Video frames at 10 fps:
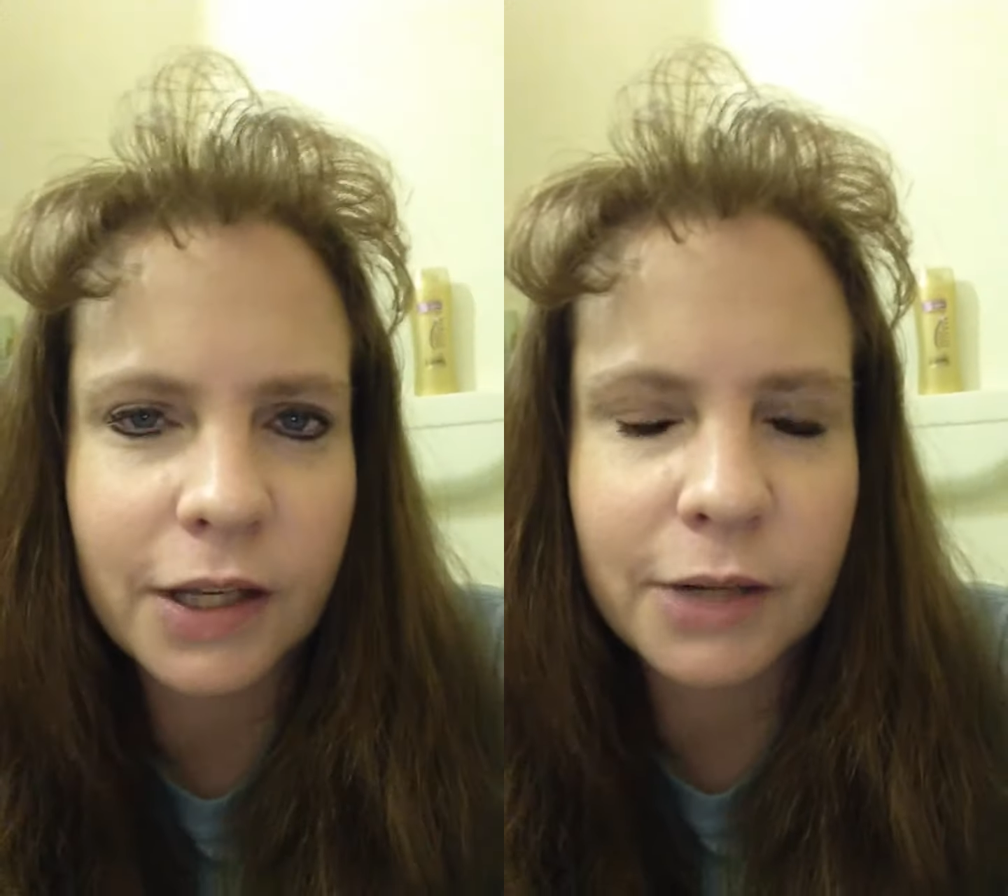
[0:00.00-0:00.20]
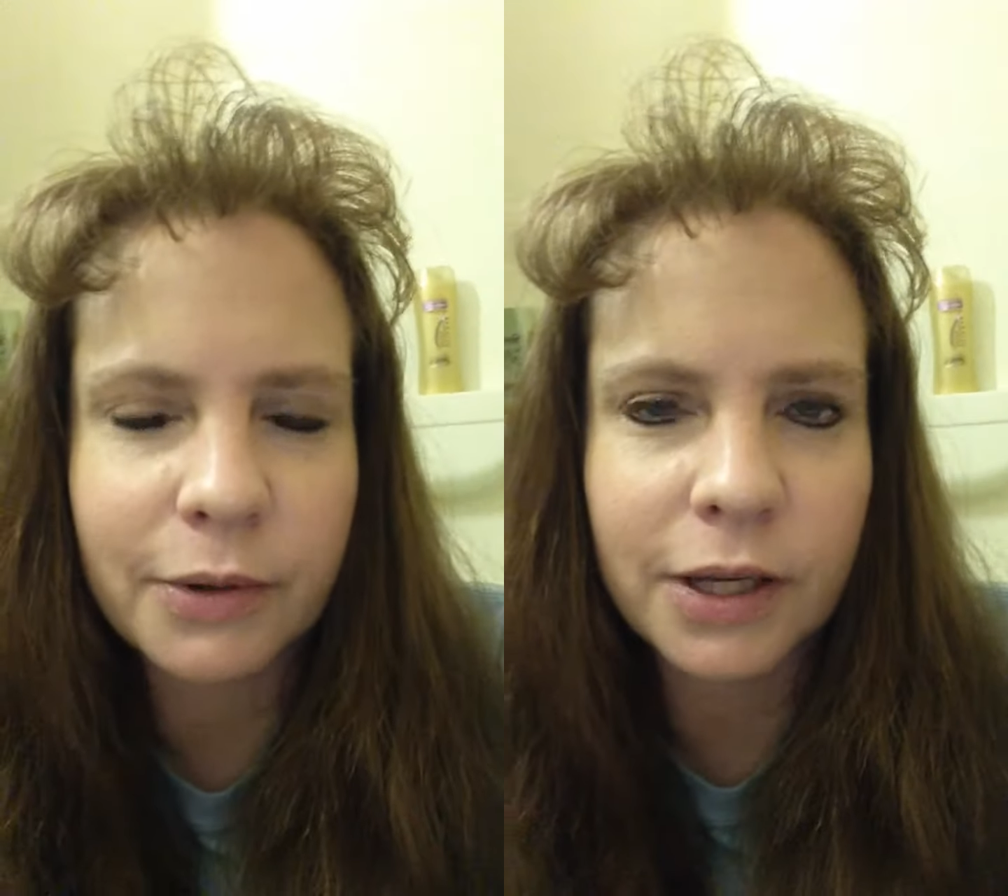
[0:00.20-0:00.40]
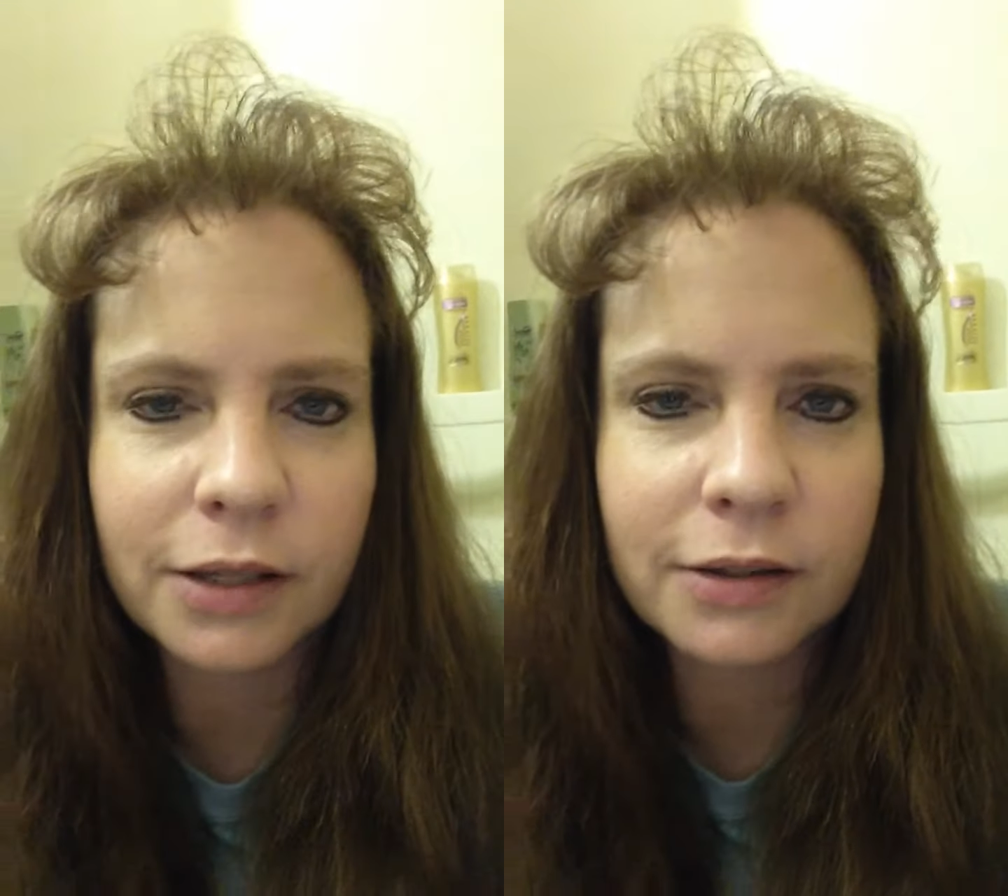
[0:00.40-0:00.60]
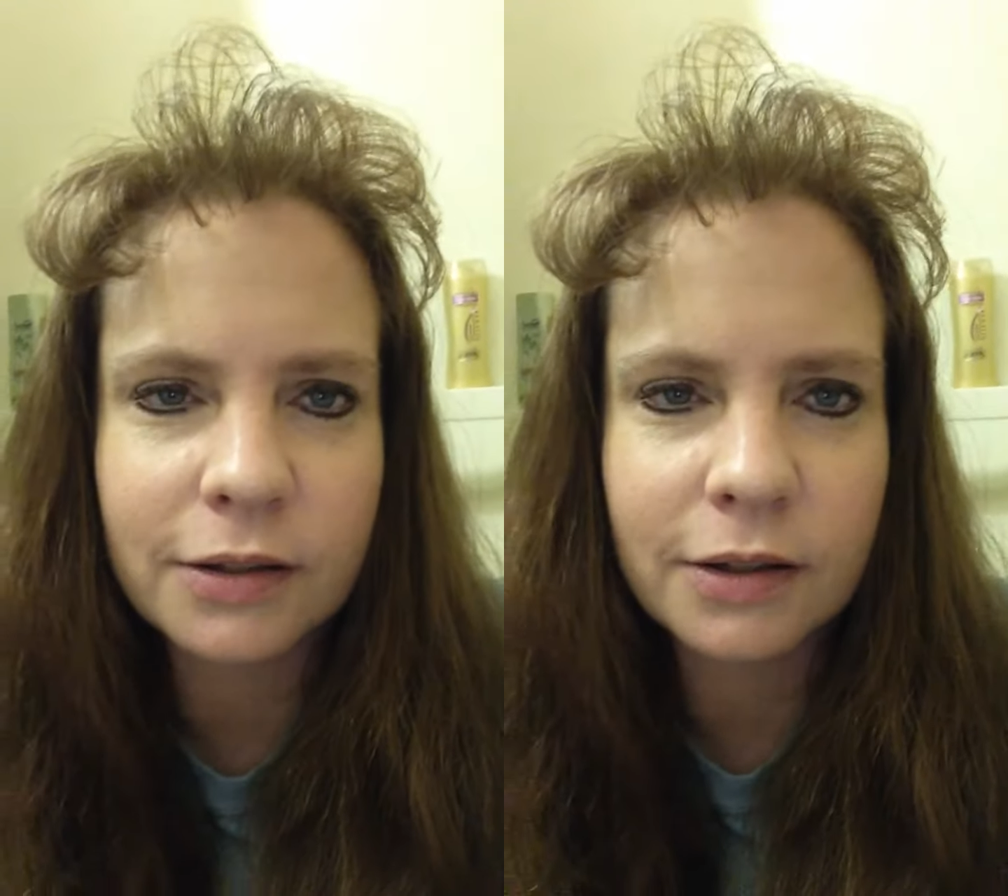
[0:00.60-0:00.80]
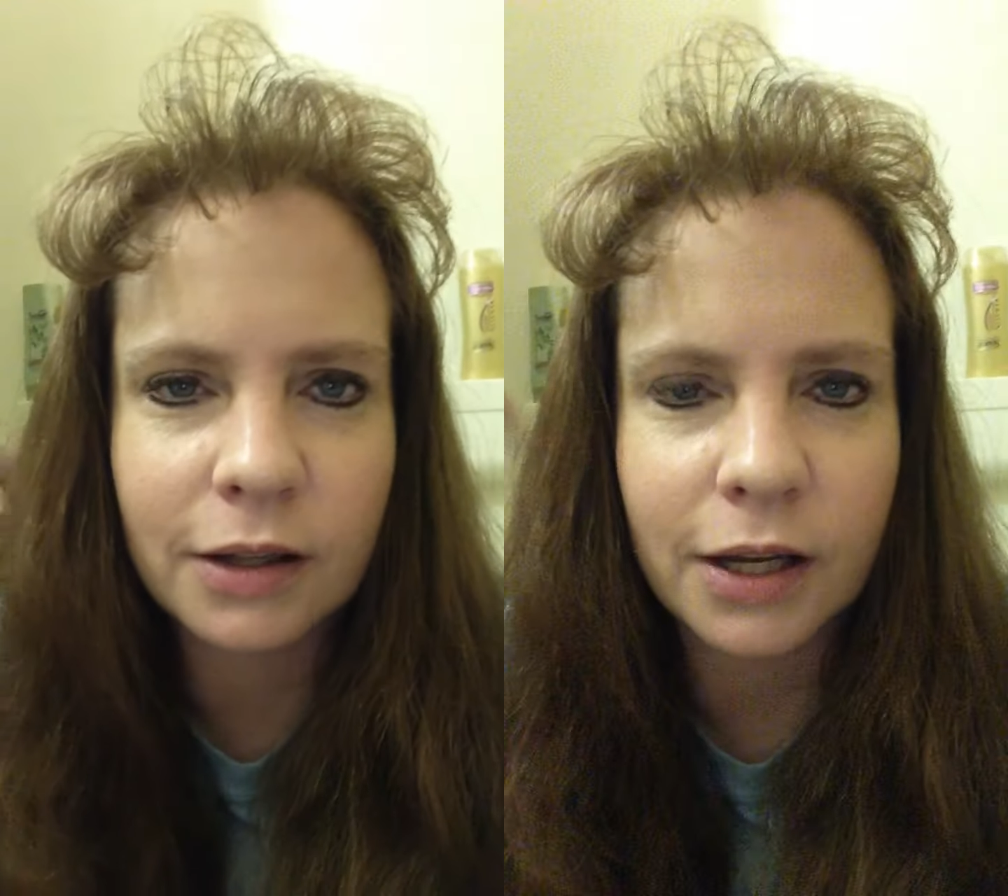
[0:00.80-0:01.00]
anyway,
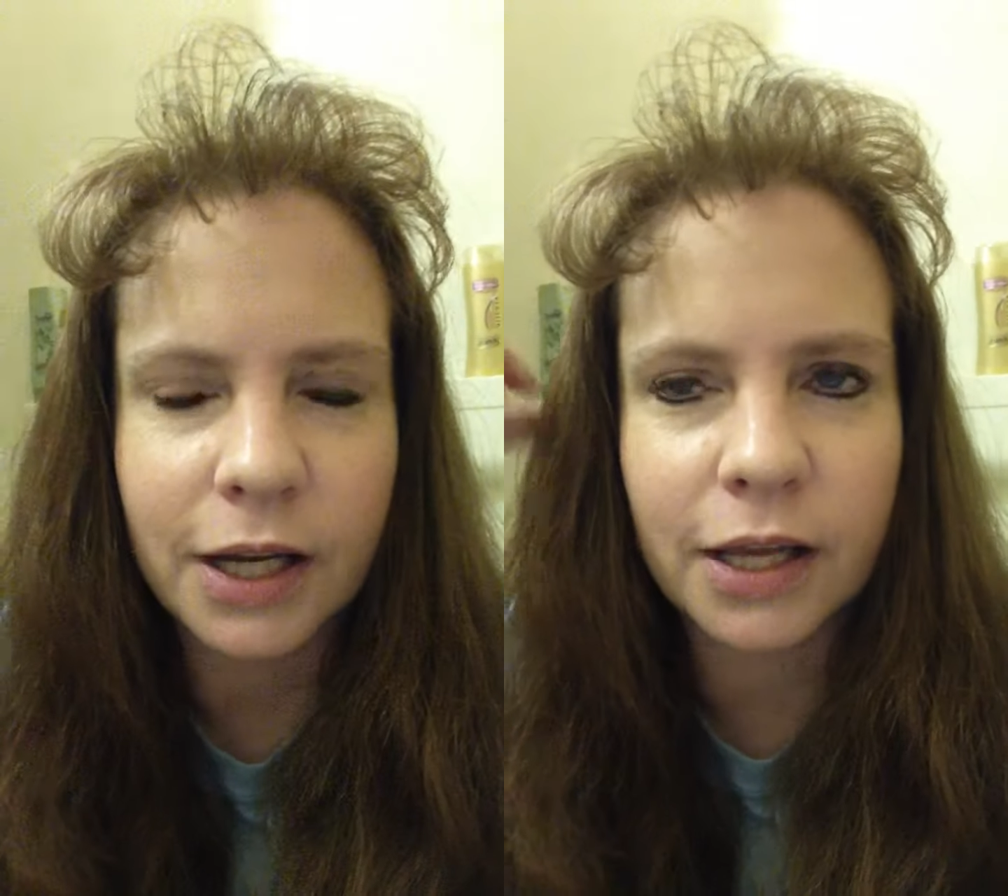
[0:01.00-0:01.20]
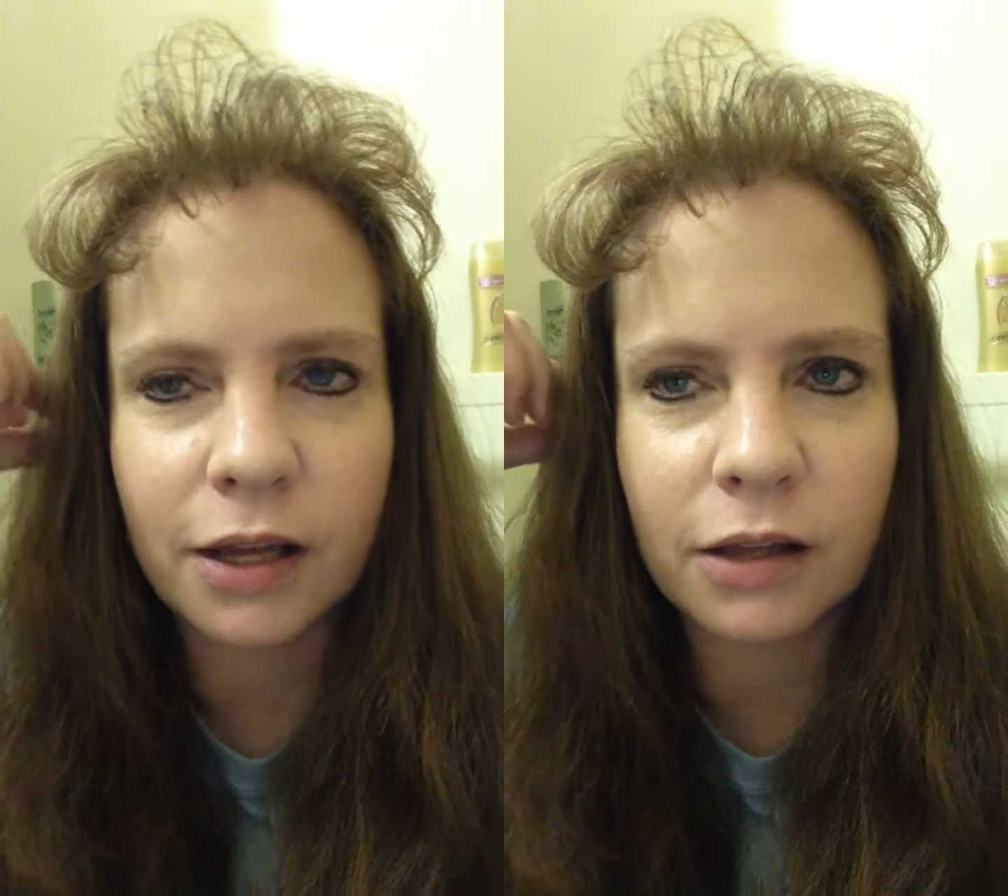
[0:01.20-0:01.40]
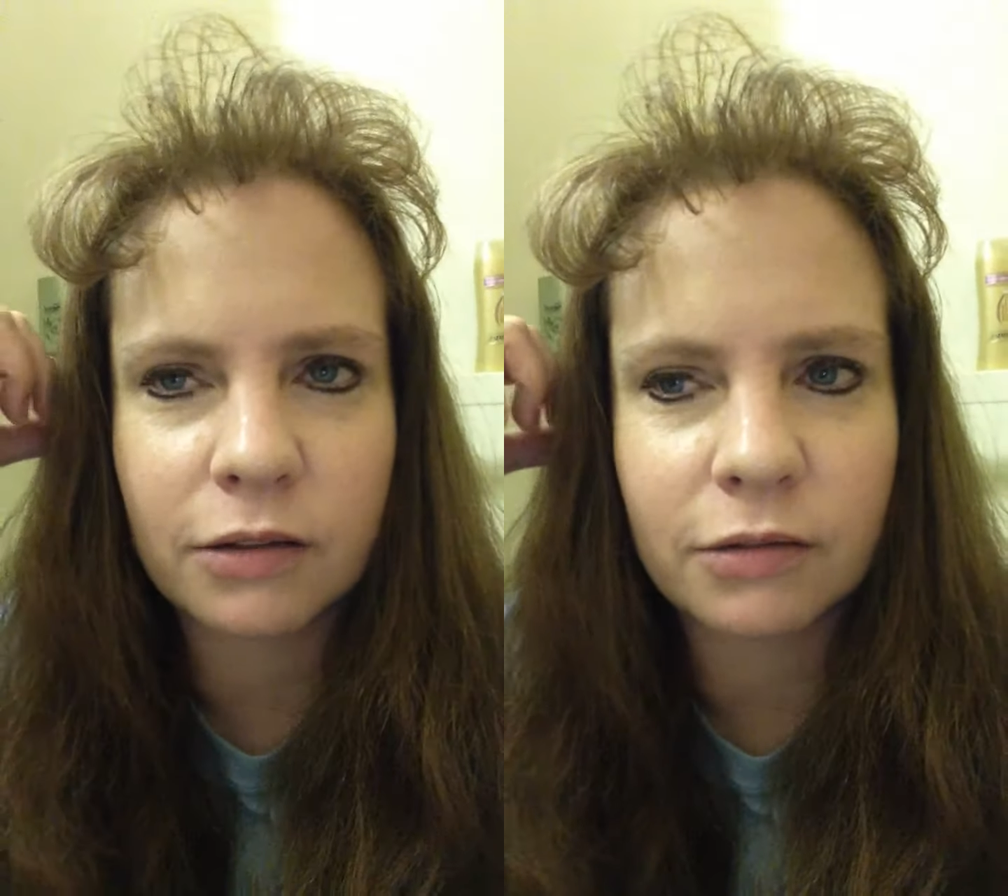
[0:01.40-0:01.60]
I uh,